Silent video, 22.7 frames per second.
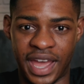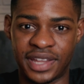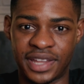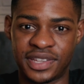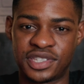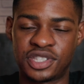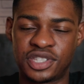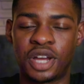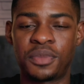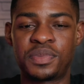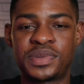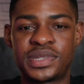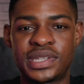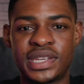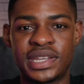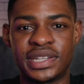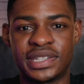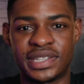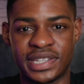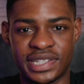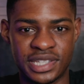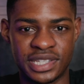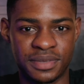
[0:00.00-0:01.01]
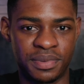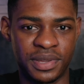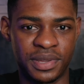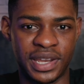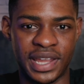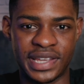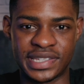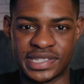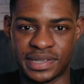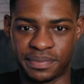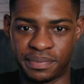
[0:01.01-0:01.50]
and stop seeing
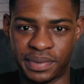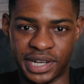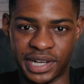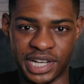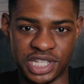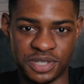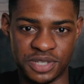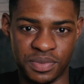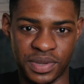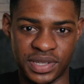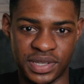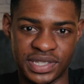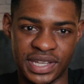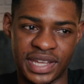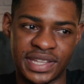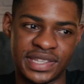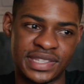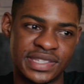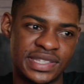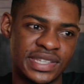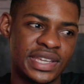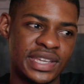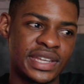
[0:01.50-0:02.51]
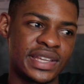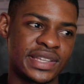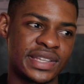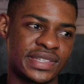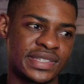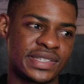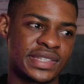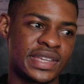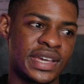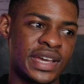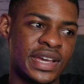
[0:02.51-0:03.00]
discipline as a punishment and see it
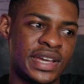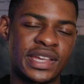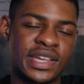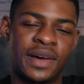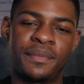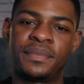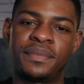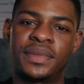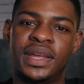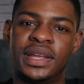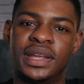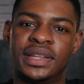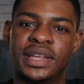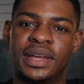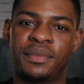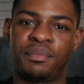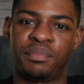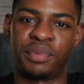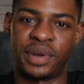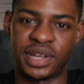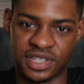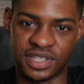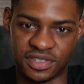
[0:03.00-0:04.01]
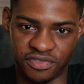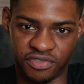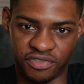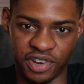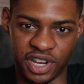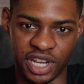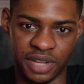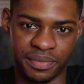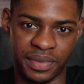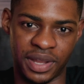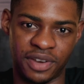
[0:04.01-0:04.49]
as something that brings
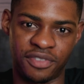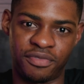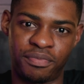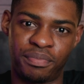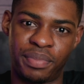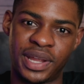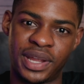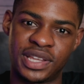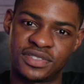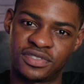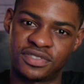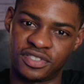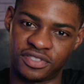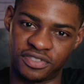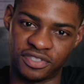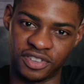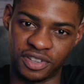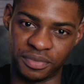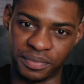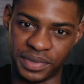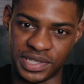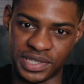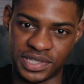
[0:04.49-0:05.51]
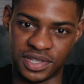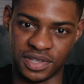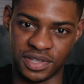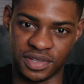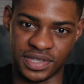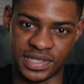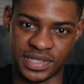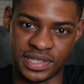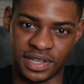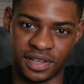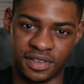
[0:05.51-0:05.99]
freedom and brings fulfillment to
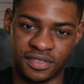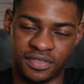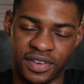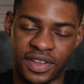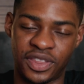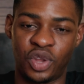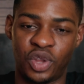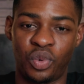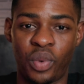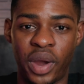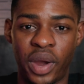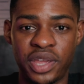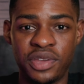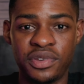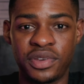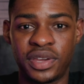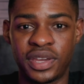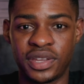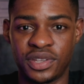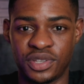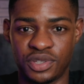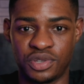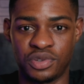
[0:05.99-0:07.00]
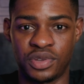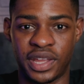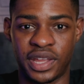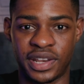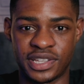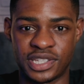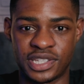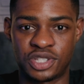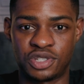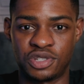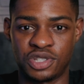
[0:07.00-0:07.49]
yourself. And the way you can do
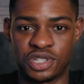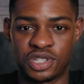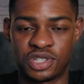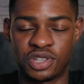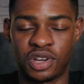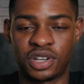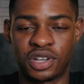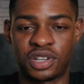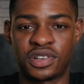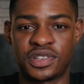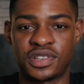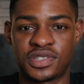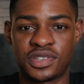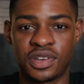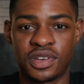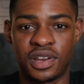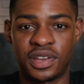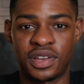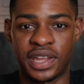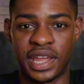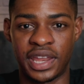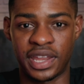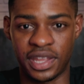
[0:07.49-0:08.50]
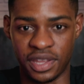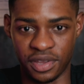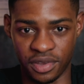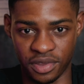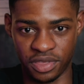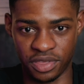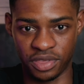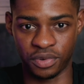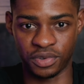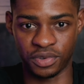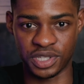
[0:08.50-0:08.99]
that is to start consolidating your
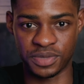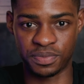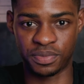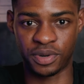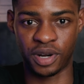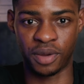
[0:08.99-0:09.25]
thoughts